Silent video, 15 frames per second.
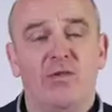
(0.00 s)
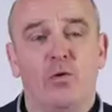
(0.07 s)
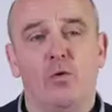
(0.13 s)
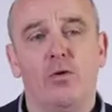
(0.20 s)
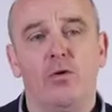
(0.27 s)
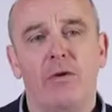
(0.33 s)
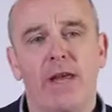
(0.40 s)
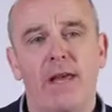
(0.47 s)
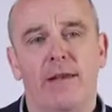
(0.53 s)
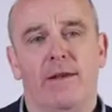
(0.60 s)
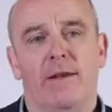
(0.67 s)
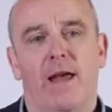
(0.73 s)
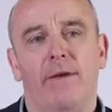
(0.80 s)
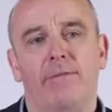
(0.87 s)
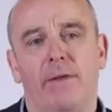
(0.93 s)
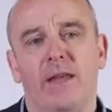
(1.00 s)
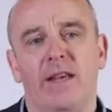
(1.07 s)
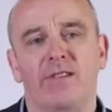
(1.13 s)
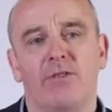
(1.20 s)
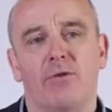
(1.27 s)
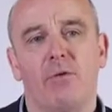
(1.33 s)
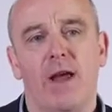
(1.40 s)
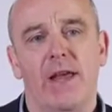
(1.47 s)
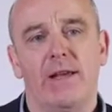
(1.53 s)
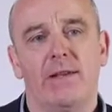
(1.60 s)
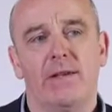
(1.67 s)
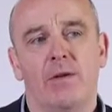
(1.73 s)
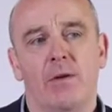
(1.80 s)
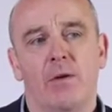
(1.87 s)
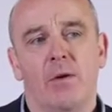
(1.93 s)
all green, everything's great.
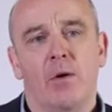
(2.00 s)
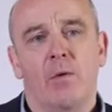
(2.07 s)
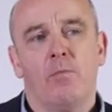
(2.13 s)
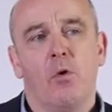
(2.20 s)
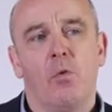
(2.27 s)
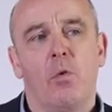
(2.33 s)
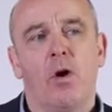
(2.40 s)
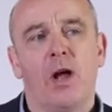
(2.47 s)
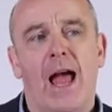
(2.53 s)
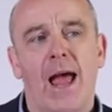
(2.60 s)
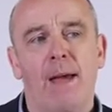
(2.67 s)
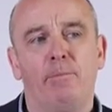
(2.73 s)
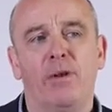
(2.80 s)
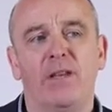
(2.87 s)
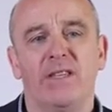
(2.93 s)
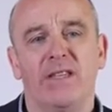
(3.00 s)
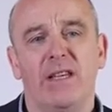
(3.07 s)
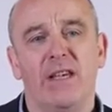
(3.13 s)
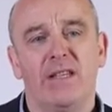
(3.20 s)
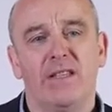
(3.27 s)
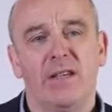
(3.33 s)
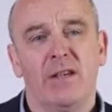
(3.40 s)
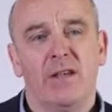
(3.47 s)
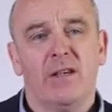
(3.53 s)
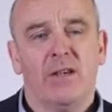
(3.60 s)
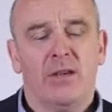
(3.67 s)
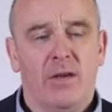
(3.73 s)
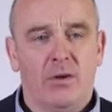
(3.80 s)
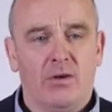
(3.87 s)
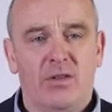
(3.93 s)
But what happens is
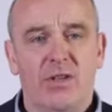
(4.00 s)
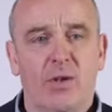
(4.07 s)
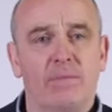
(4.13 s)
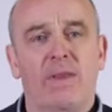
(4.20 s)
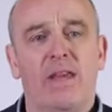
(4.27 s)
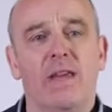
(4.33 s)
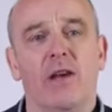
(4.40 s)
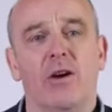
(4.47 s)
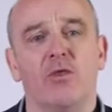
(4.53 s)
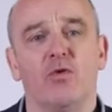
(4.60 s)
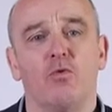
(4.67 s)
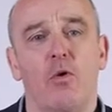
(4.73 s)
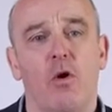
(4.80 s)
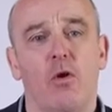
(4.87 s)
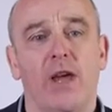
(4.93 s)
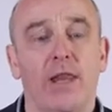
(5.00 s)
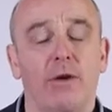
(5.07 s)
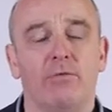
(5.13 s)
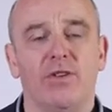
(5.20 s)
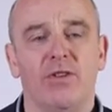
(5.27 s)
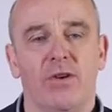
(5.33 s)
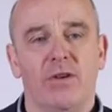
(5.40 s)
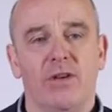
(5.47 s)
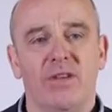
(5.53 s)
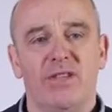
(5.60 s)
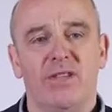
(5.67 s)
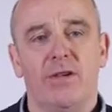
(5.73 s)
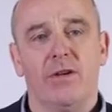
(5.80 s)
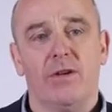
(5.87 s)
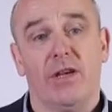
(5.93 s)
something goes wrong in a redundant
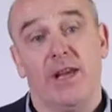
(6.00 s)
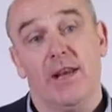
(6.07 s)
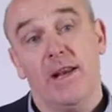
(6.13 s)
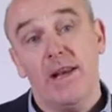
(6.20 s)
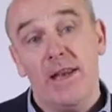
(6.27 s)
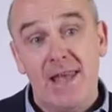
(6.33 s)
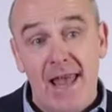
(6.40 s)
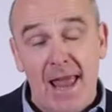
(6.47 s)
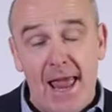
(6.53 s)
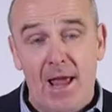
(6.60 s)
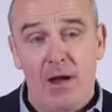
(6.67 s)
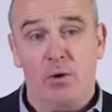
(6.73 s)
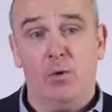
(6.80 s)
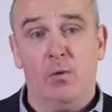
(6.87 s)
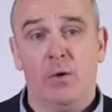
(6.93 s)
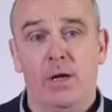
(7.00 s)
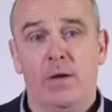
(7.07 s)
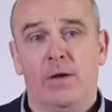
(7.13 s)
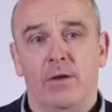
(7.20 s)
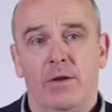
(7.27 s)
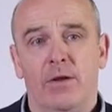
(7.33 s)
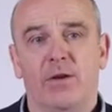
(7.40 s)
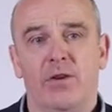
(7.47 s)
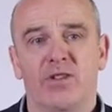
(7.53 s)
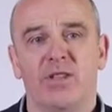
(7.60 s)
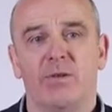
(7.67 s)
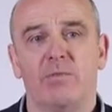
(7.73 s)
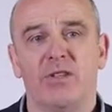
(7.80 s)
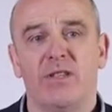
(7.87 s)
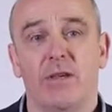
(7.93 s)
circuit. Now the
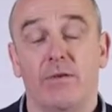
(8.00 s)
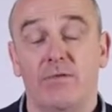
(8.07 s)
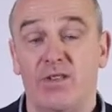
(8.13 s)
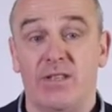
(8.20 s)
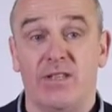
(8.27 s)
customer service is